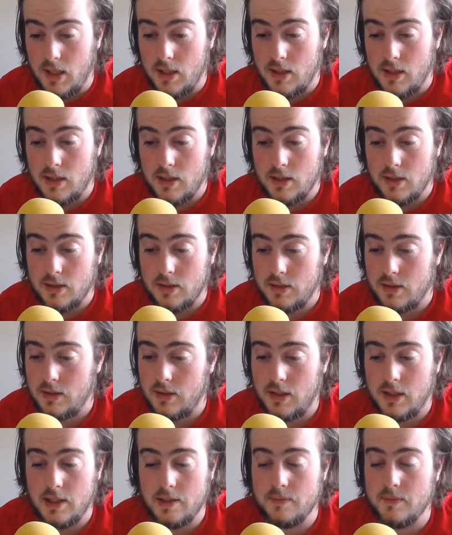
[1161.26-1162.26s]

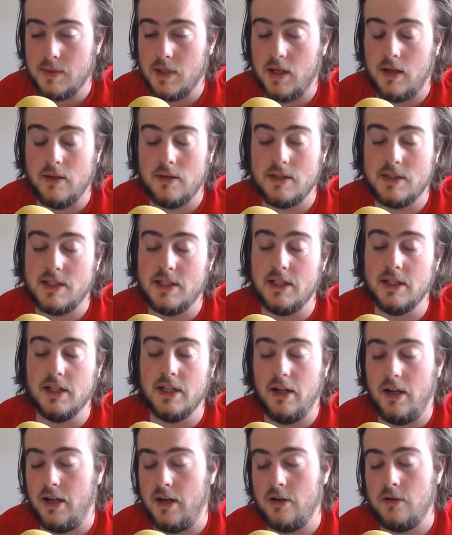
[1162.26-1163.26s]
I'll see you
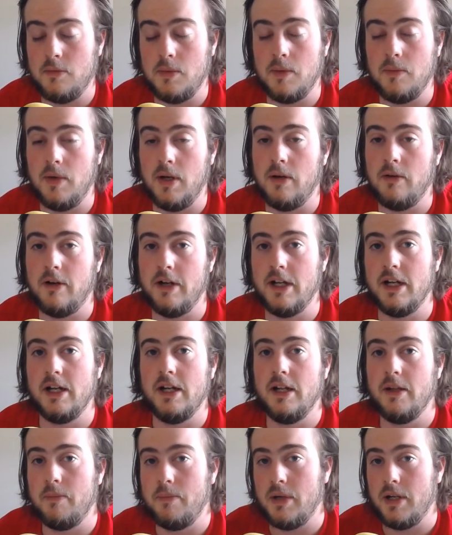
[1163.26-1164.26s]
later. I don't remember how I
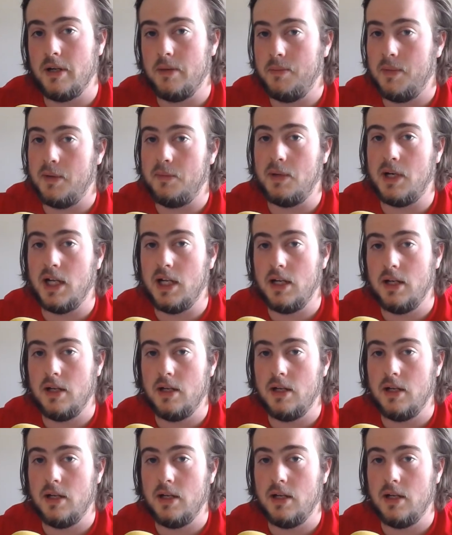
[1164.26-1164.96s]
ended it, but bye bye.